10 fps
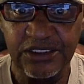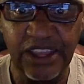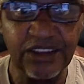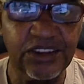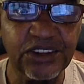
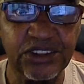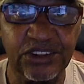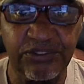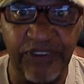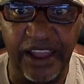
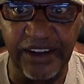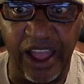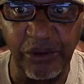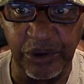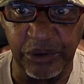technician to find
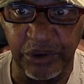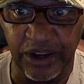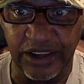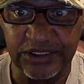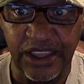out what it
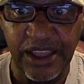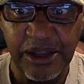was.